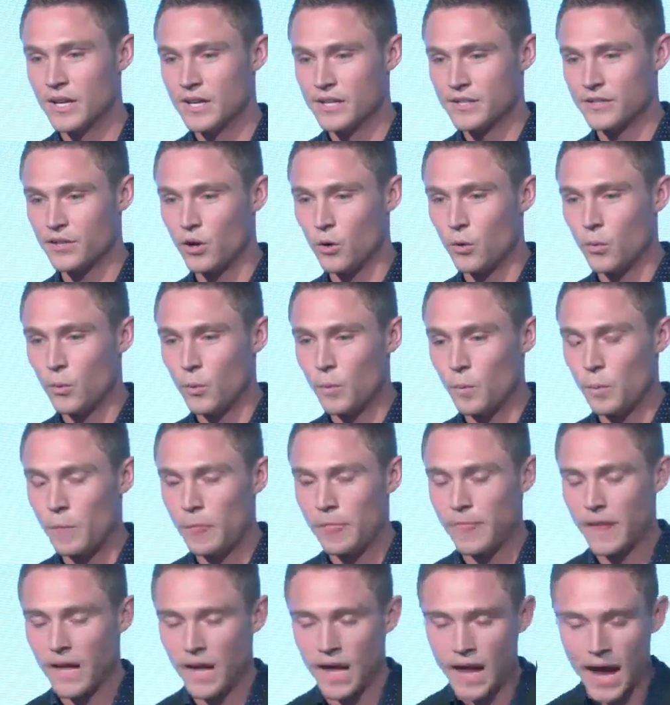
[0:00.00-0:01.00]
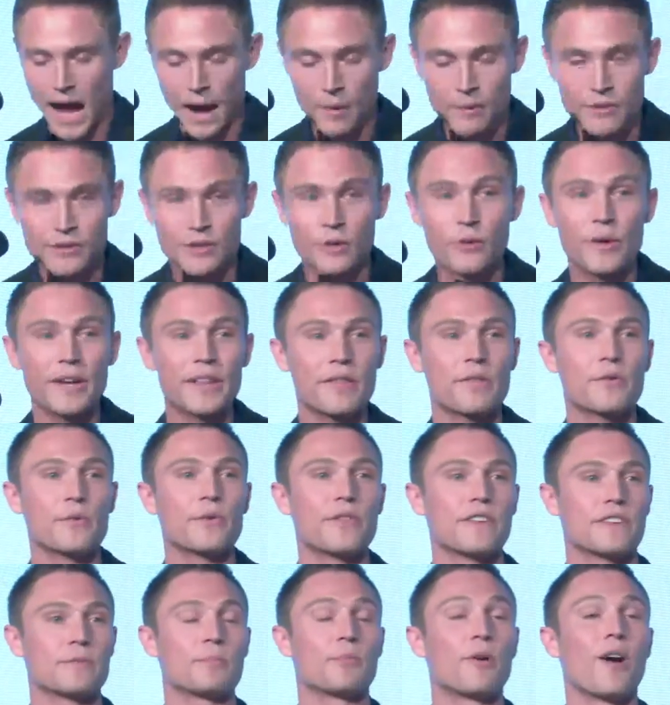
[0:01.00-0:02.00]
So I was going through
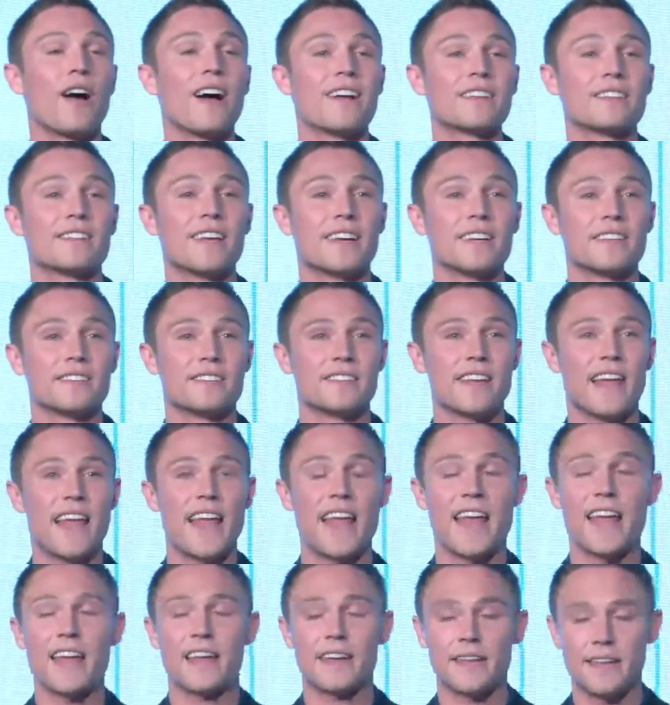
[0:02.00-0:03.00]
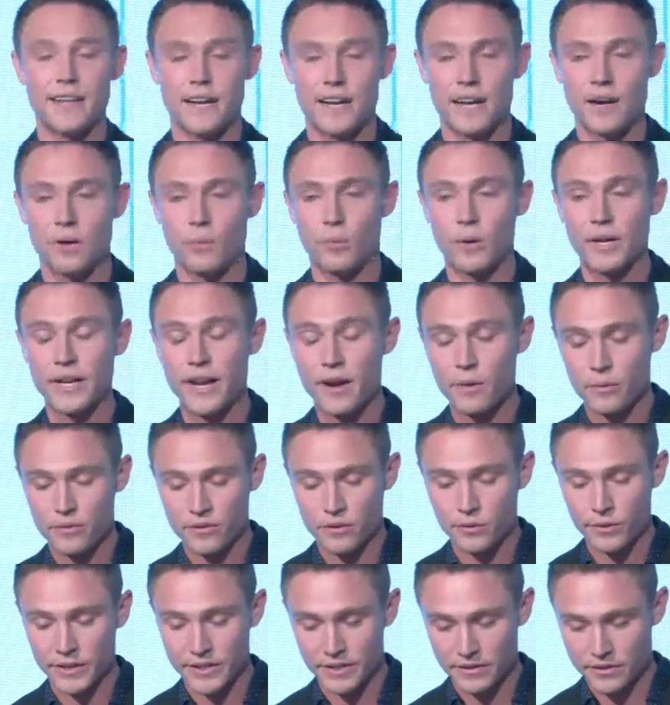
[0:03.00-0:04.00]
this process, and one day I was
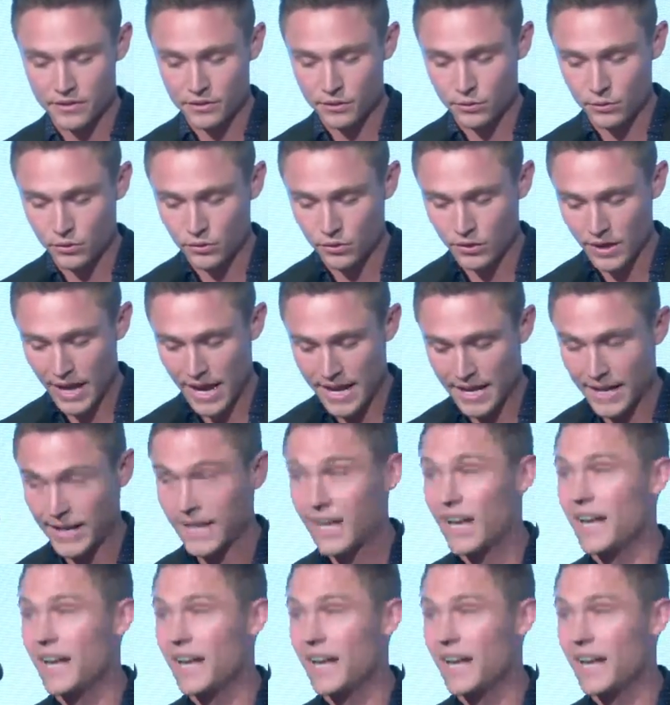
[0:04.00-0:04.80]
going to school, and I